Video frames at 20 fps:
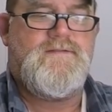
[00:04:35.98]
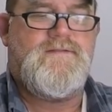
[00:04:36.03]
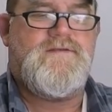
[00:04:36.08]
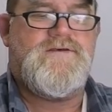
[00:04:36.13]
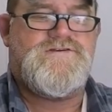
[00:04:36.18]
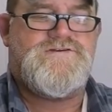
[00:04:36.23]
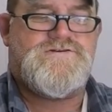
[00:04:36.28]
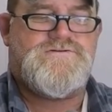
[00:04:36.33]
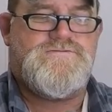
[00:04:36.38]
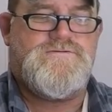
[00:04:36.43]

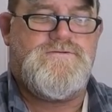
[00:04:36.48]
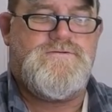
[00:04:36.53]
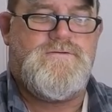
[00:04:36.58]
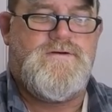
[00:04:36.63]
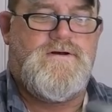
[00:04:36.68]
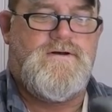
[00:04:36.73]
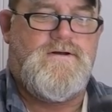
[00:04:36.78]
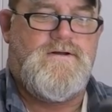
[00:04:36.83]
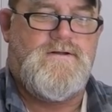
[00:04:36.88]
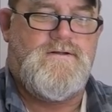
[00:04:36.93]
the screw
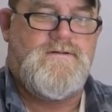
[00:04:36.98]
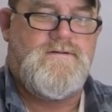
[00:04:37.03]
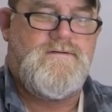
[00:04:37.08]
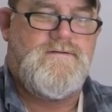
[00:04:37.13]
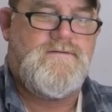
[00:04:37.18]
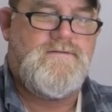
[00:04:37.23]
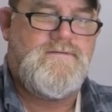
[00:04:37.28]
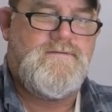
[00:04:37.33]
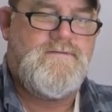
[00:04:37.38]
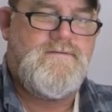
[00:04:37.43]
hole,
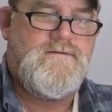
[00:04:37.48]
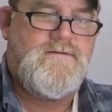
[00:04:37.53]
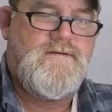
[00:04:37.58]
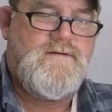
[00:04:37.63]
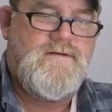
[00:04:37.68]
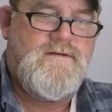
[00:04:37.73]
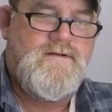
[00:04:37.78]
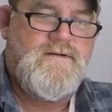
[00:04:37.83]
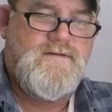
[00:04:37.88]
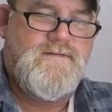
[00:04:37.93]

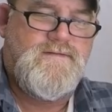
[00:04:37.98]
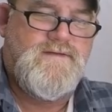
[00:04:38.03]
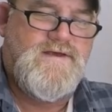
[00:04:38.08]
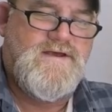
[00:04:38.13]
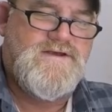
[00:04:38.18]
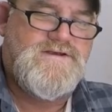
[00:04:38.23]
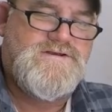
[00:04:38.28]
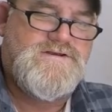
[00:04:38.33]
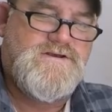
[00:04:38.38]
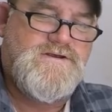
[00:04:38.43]

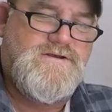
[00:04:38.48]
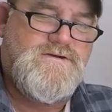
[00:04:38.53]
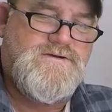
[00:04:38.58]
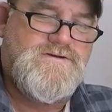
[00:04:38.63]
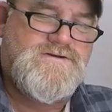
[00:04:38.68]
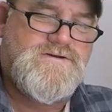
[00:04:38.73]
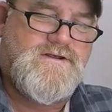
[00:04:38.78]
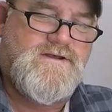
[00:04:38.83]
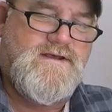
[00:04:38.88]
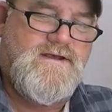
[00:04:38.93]
this
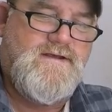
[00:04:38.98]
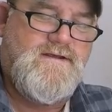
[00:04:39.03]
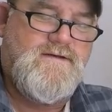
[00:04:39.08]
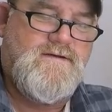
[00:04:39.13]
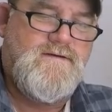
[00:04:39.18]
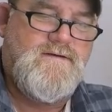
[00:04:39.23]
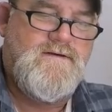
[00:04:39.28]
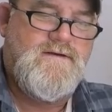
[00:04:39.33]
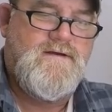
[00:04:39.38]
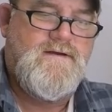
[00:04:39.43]
usually
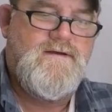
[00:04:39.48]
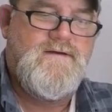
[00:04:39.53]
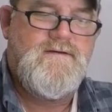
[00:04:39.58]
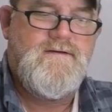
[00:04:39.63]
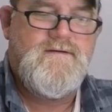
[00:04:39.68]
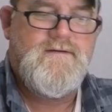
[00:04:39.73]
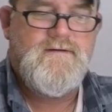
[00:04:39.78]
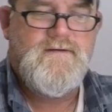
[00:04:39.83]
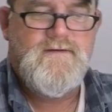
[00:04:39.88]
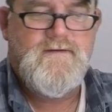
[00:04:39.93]

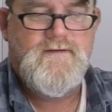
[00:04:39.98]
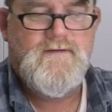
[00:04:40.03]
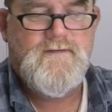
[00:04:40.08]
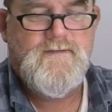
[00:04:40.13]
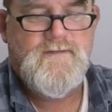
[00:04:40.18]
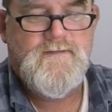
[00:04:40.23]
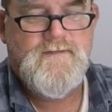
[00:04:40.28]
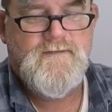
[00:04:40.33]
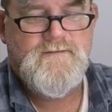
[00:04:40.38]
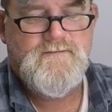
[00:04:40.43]

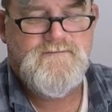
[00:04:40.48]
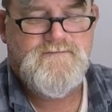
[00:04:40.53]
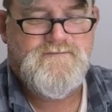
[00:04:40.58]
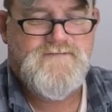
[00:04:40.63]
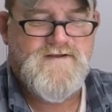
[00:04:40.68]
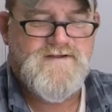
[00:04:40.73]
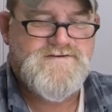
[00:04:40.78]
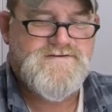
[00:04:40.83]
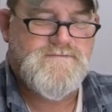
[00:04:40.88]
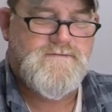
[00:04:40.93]

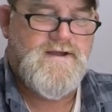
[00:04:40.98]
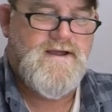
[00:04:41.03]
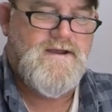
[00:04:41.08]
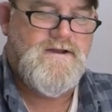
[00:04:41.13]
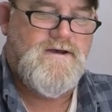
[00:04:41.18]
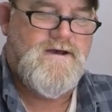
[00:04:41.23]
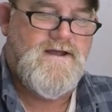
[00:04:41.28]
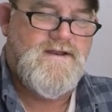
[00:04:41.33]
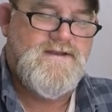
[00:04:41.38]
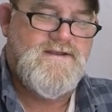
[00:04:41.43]
fits right
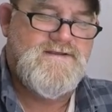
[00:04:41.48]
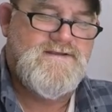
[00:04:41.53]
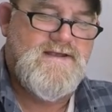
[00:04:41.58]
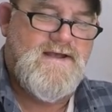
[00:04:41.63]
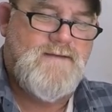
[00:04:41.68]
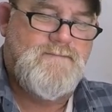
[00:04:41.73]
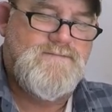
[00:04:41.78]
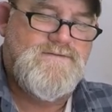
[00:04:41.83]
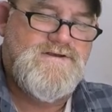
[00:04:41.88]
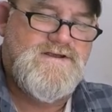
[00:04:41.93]
on. See,
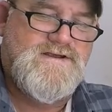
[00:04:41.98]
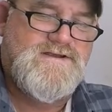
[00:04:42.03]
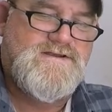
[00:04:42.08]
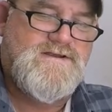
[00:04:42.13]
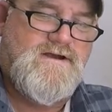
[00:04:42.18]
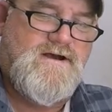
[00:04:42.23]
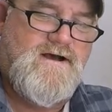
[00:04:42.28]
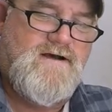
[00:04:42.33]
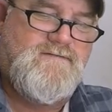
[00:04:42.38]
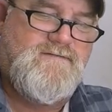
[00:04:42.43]
I'm
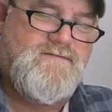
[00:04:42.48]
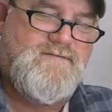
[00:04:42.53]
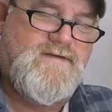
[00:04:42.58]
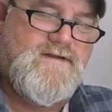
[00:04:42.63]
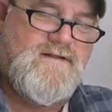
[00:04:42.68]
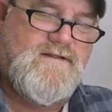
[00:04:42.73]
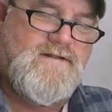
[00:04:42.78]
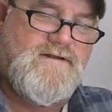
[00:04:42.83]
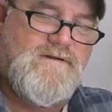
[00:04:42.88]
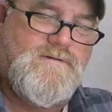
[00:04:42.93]
just off of
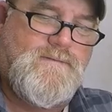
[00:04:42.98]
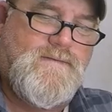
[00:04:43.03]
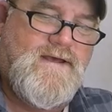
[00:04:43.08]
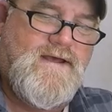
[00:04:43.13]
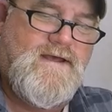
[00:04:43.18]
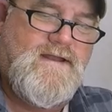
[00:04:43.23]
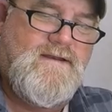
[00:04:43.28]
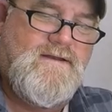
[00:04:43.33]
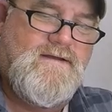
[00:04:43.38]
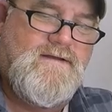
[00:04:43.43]
it a little
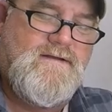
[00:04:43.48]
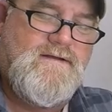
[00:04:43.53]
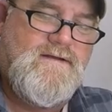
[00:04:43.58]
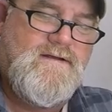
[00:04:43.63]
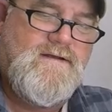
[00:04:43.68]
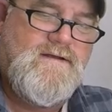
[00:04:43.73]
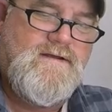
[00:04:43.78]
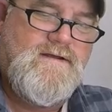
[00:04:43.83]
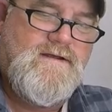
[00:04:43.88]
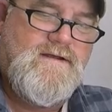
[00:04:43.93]
bit.
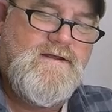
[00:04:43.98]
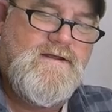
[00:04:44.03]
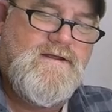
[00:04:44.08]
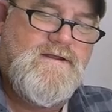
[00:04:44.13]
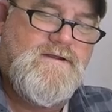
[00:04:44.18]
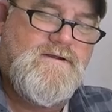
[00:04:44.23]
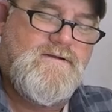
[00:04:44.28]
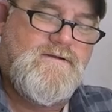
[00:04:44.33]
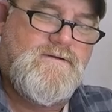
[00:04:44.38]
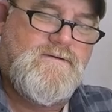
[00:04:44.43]

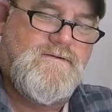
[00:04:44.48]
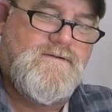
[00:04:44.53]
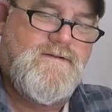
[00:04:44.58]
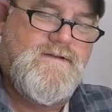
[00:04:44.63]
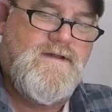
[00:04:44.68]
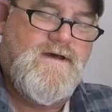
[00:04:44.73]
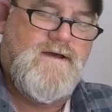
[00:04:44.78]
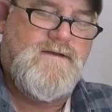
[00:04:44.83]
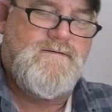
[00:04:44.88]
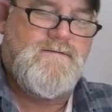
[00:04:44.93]
Your little
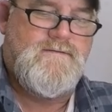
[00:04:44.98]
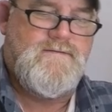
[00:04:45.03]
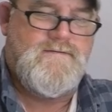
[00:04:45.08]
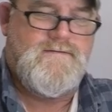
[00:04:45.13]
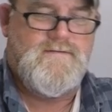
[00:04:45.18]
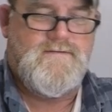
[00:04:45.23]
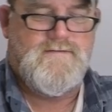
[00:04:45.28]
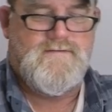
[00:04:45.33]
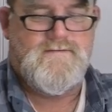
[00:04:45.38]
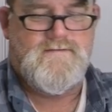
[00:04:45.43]
nut,
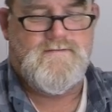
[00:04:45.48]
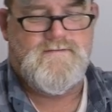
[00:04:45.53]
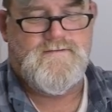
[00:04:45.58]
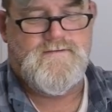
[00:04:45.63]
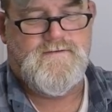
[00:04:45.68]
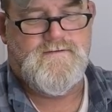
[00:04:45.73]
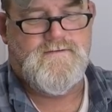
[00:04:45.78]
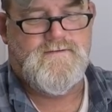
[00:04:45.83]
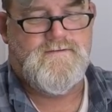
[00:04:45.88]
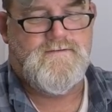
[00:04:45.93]

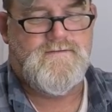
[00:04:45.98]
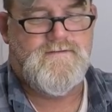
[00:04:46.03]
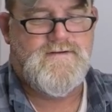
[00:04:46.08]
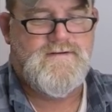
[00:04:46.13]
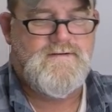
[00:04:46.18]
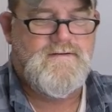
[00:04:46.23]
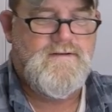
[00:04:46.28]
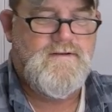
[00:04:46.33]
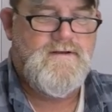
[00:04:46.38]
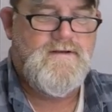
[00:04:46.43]
your
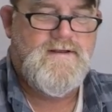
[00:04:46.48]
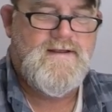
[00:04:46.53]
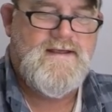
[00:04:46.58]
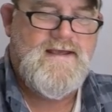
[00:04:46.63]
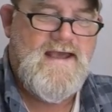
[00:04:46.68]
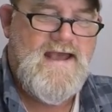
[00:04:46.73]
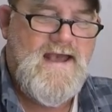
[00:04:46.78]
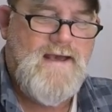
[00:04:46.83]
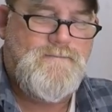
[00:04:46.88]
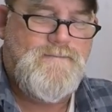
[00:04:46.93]
little
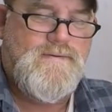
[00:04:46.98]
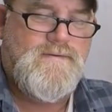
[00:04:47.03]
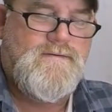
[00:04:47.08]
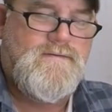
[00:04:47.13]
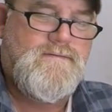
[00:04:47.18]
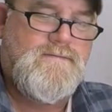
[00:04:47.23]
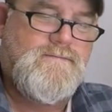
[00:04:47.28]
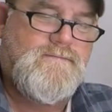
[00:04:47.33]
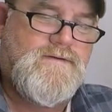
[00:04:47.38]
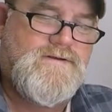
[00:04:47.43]
cap,
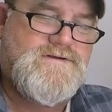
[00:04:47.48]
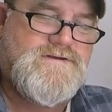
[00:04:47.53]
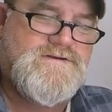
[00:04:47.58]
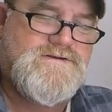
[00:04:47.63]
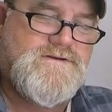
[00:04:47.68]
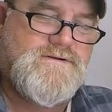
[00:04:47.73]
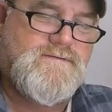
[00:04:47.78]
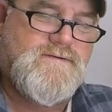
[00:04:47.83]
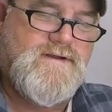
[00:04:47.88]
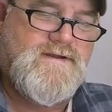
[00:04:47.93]
which
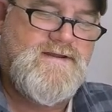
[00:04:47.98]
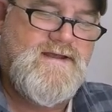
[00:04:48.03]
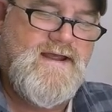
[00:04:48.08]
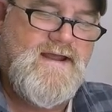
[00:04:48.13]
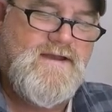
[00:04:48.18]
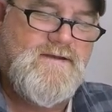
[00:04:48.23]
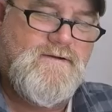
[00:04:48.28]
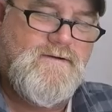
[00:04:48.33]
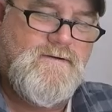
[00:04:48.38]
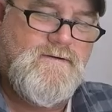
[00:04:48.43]
is your
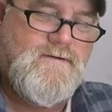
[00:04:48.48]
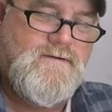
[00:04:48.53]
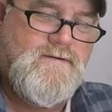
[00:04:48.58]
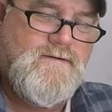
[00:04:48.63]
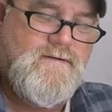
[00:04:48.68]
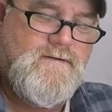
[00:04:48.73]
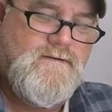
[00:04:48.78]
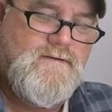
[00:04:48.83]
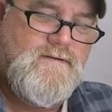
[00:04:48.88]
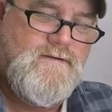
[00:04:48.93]
retainer.
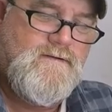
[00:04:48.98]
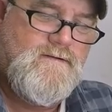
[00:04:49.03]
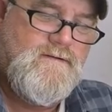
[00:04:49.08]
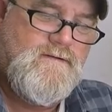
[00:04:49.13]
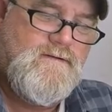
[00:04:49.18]
All